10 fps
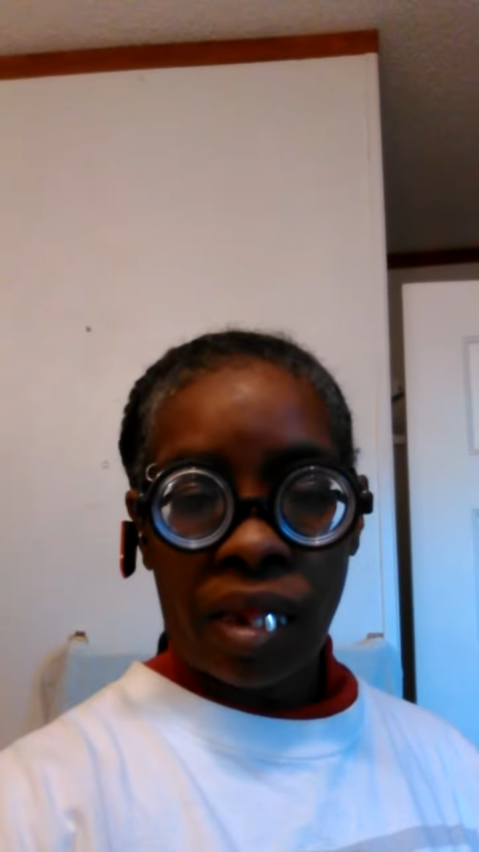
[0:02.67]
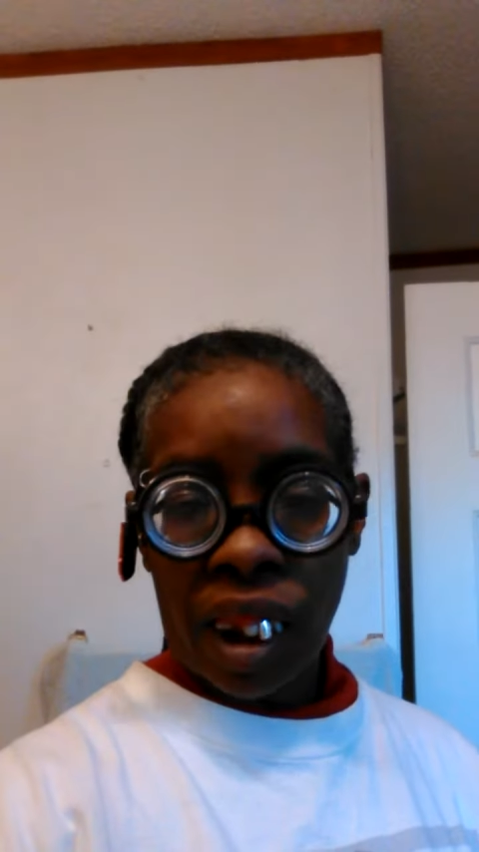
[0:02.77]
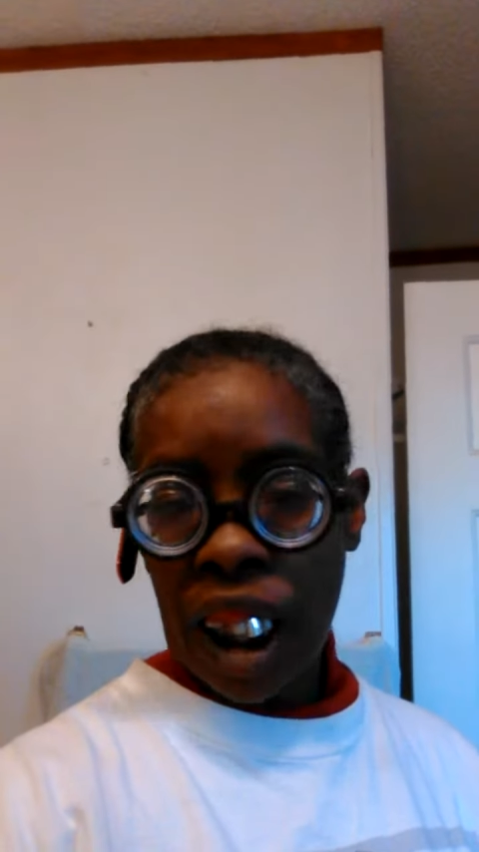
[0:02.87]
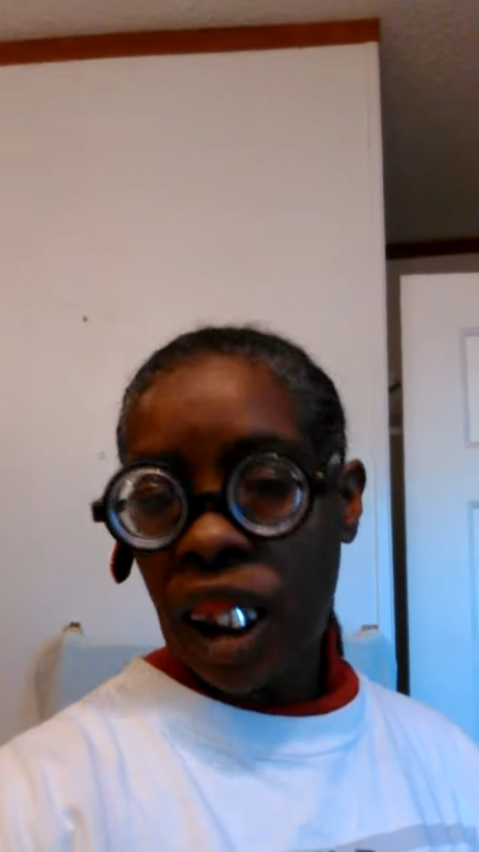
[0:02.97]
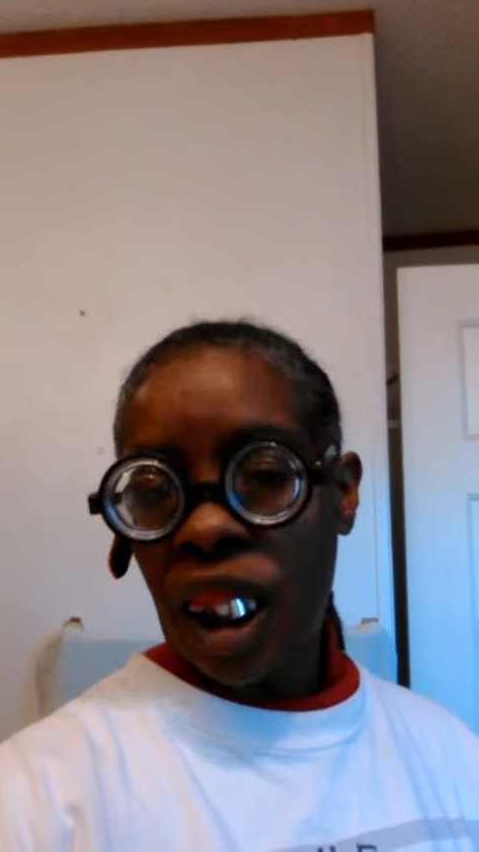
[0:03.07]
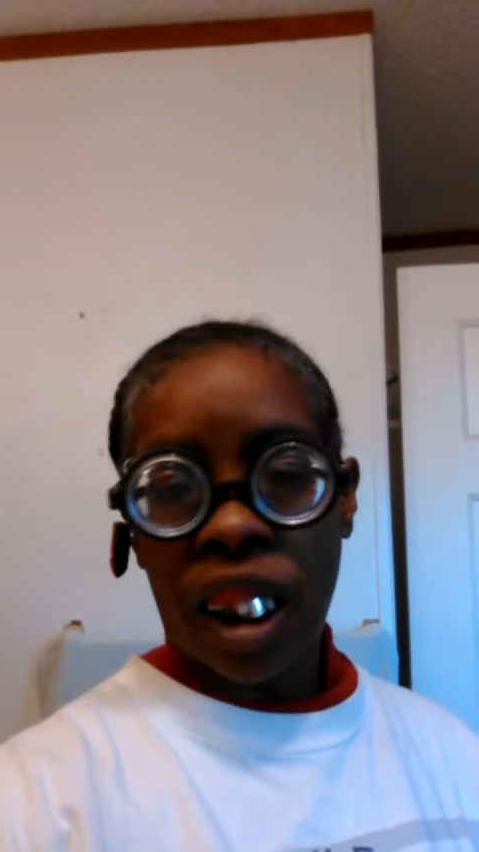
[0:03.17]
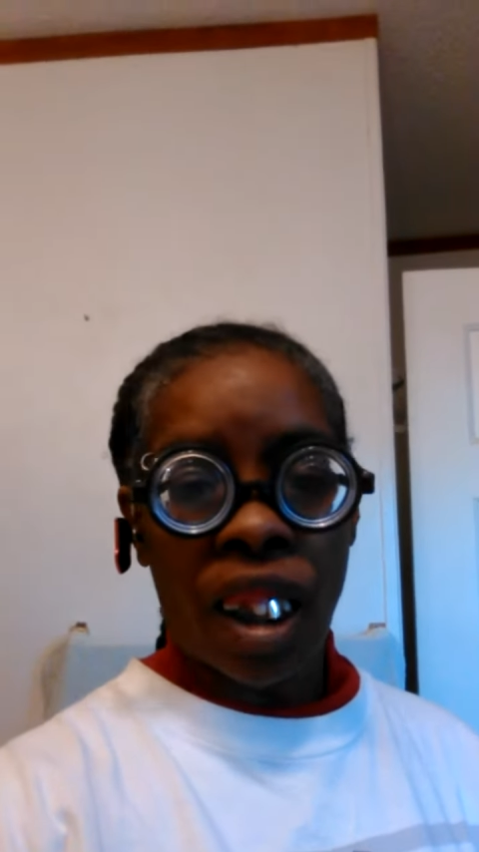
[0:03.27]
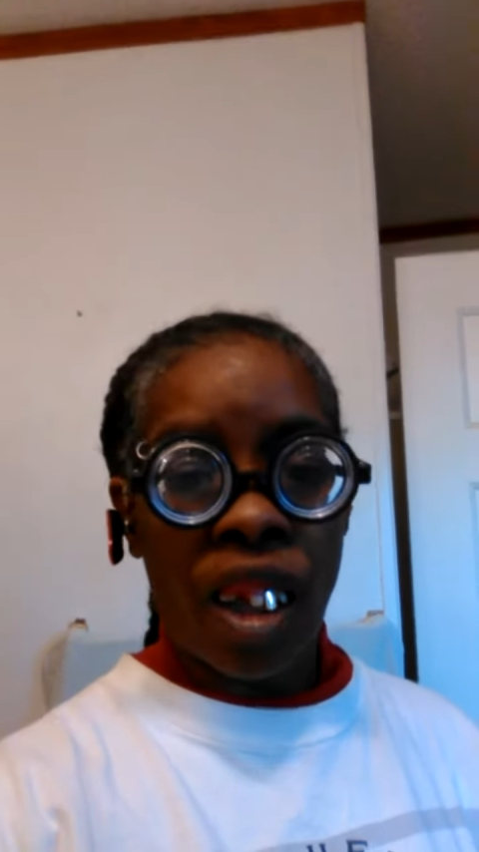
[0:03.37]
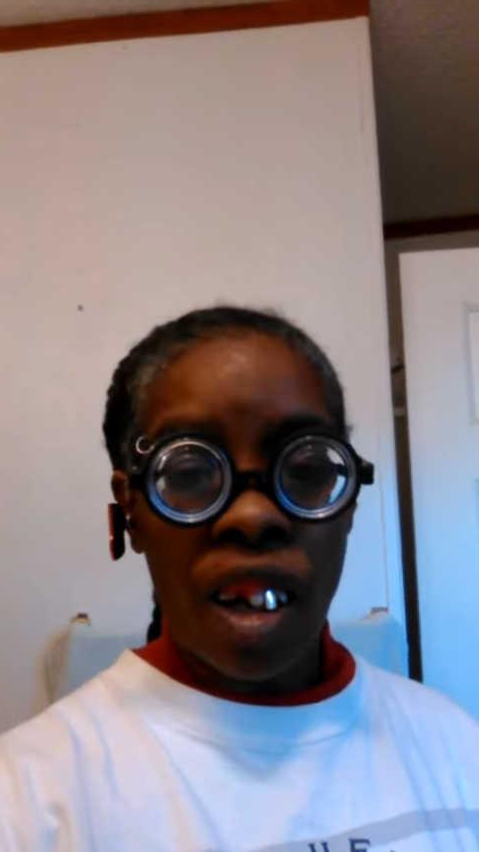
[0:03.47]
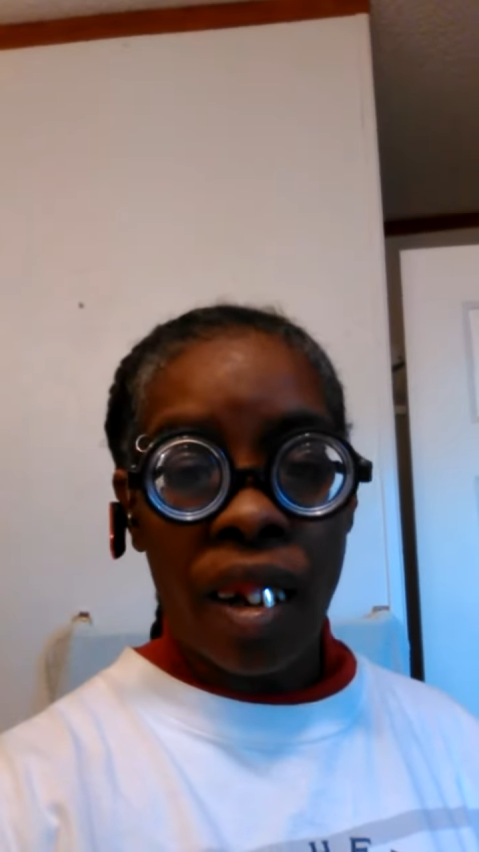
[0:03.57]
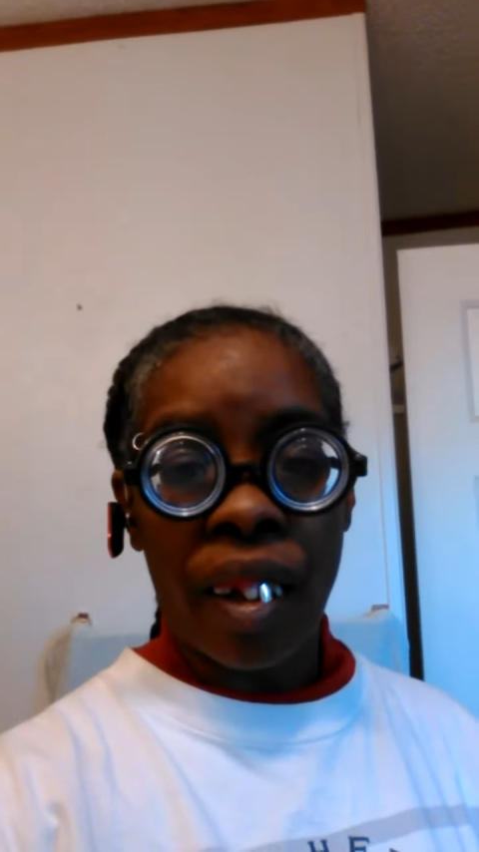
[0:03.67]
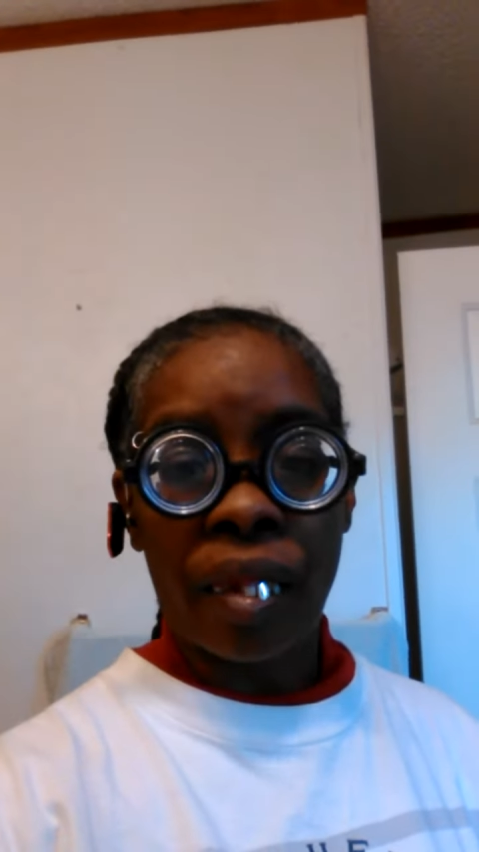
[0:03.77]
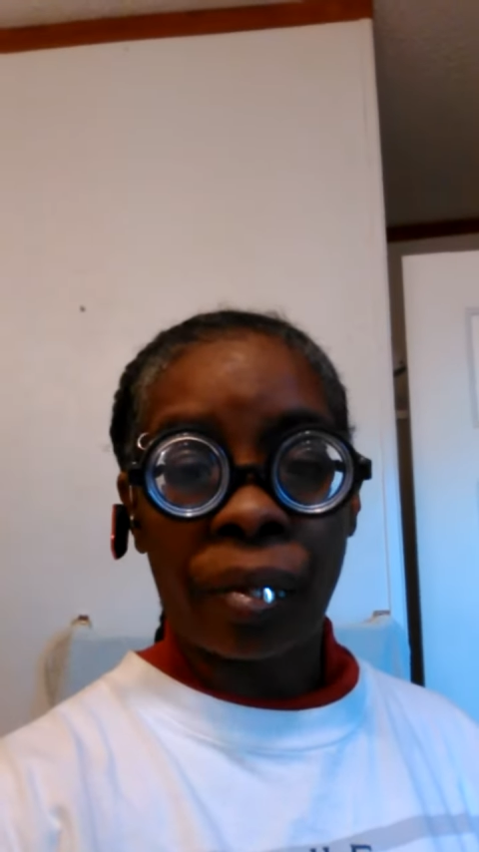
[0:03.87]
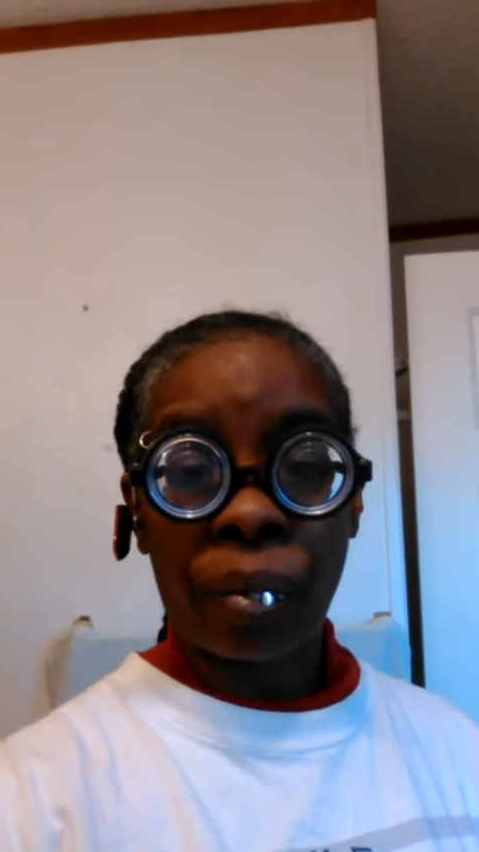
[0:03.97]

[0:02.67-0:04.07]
This is your girl,